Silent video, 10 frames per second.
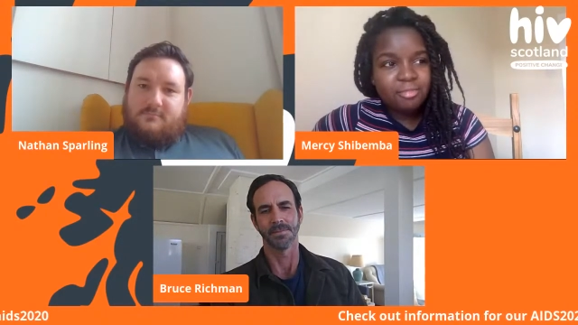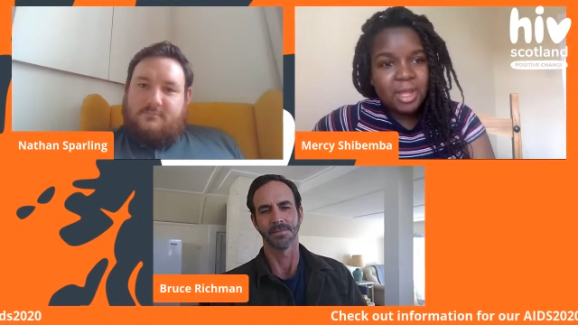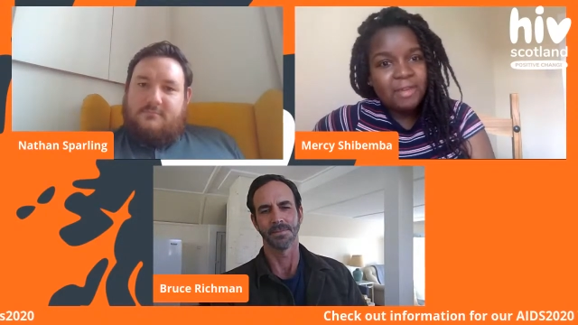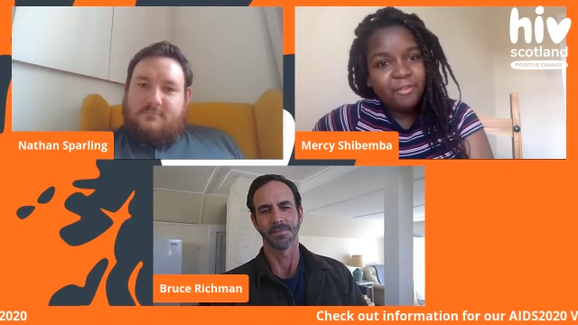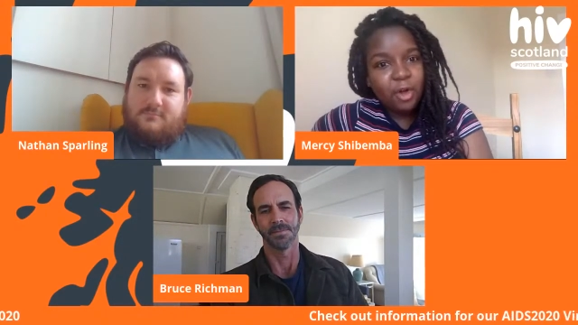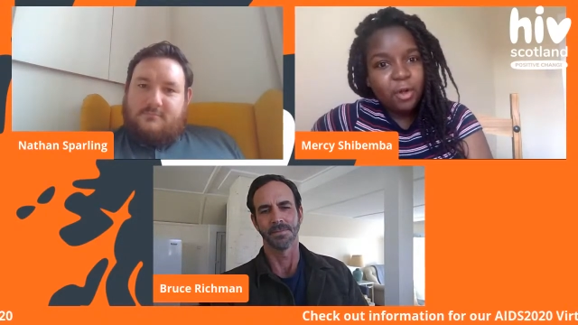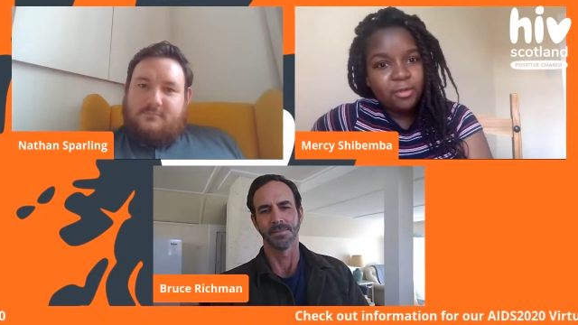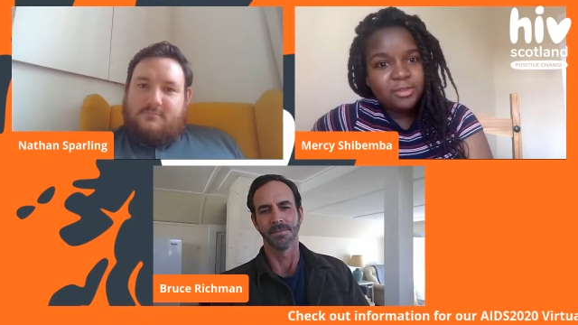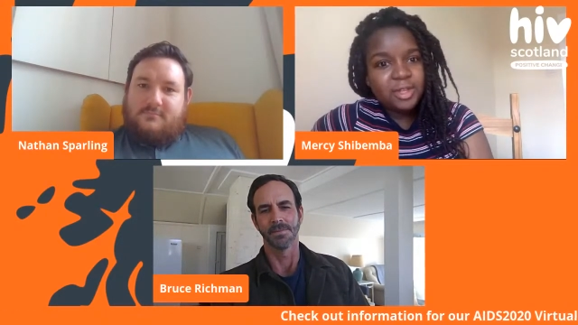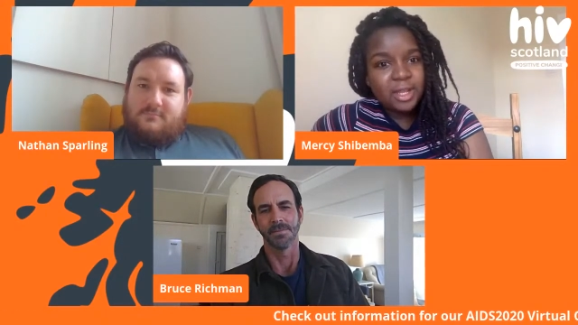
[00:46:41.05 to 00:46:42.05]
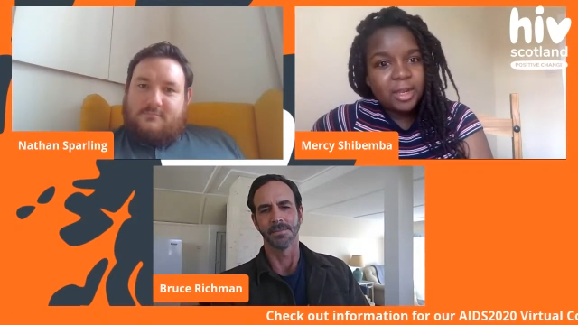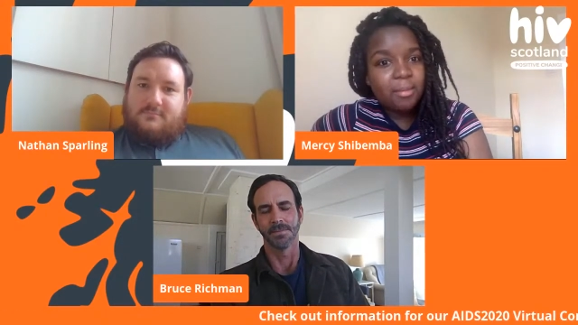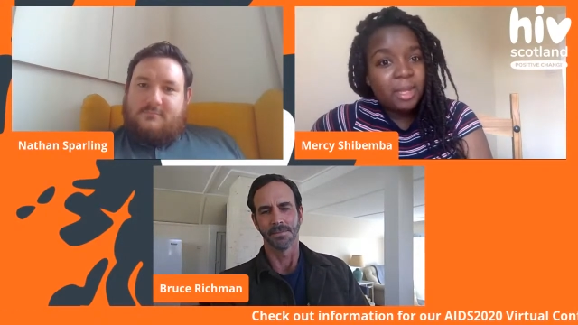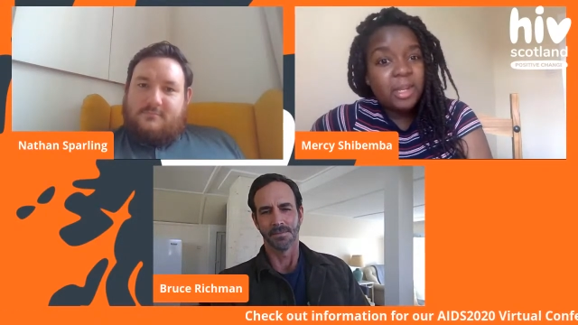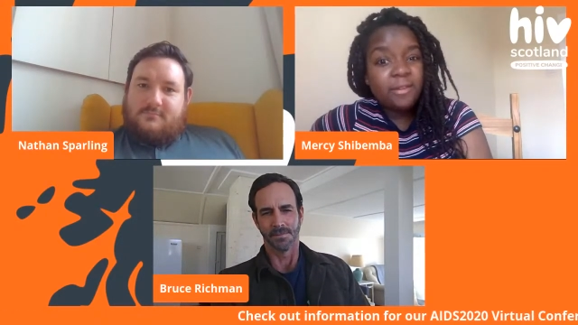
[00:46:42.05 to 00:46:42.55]
Speaker 1: involved in a
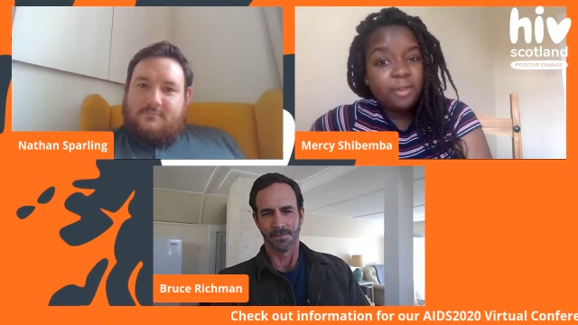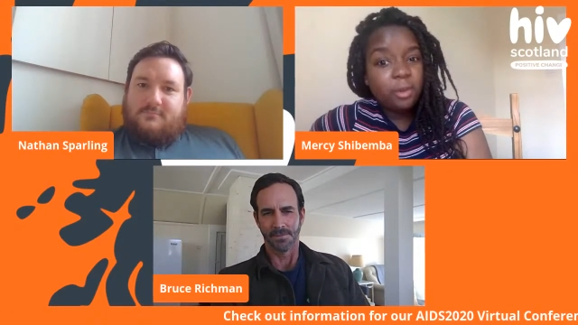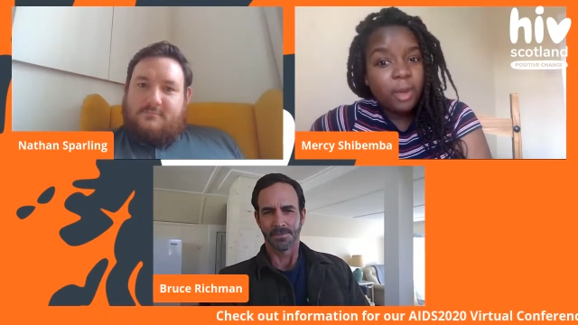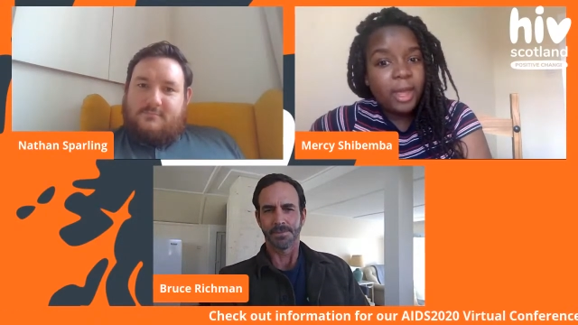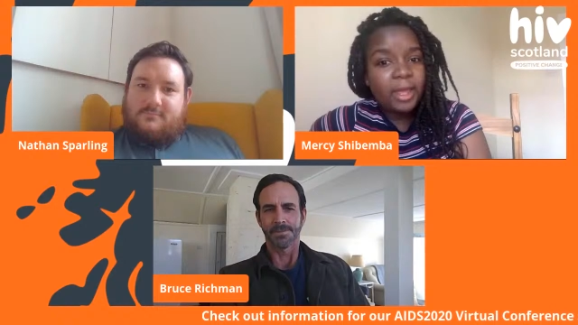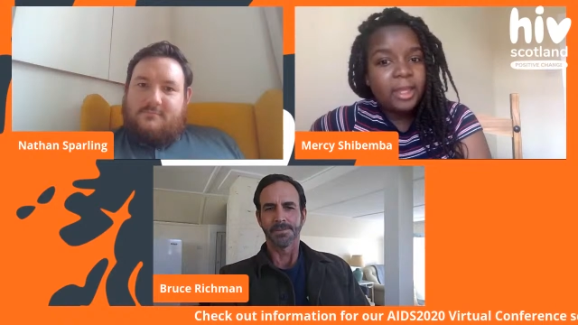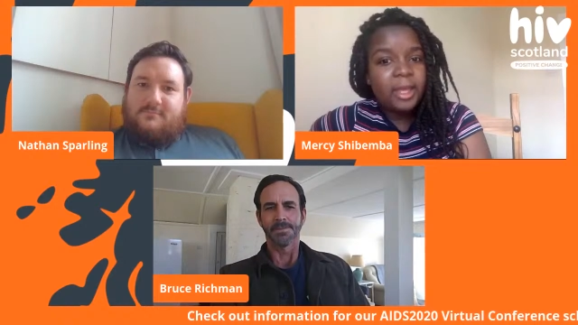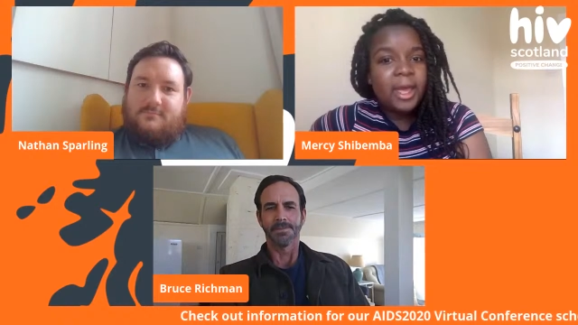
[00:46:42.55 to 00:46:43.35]
meaningful way.